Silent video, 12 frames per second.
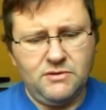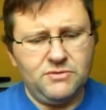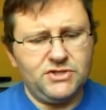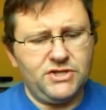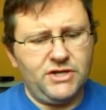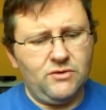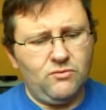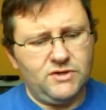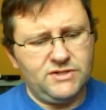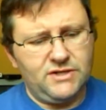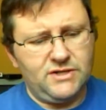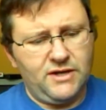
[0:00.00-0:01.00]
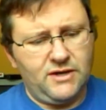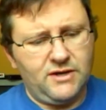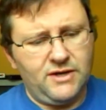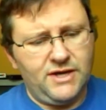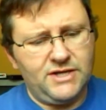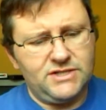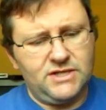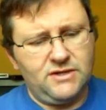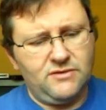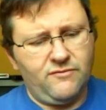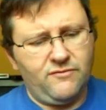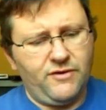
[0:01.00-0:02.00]
the machine wasn't etching
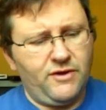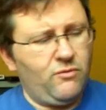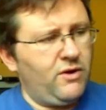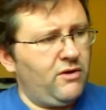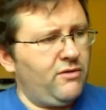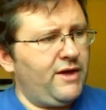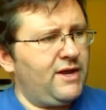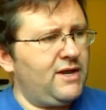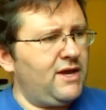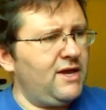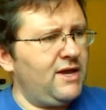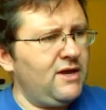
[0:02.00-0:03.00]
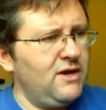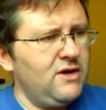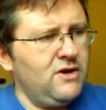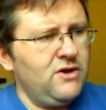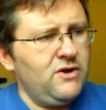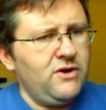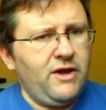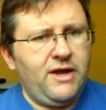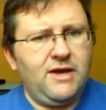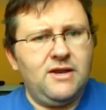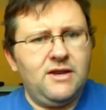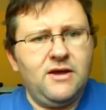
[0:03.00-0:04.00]
very well that day,
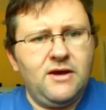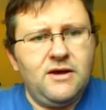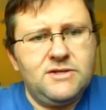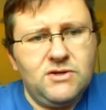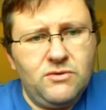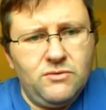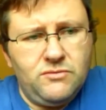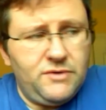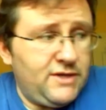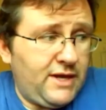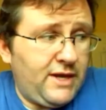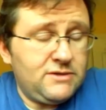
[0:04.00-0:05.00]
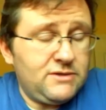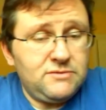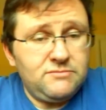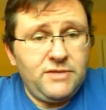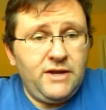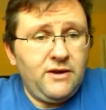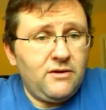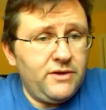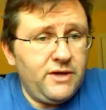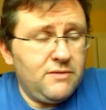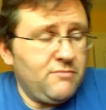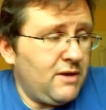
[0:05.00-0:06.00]
and so
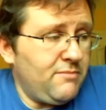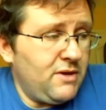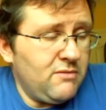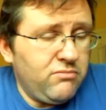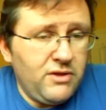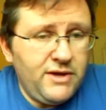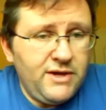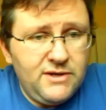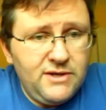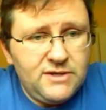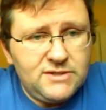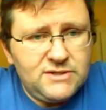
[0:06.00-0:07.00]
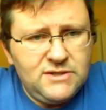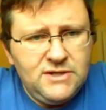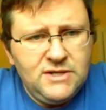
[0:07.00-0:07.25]
technically it may be a blank disc,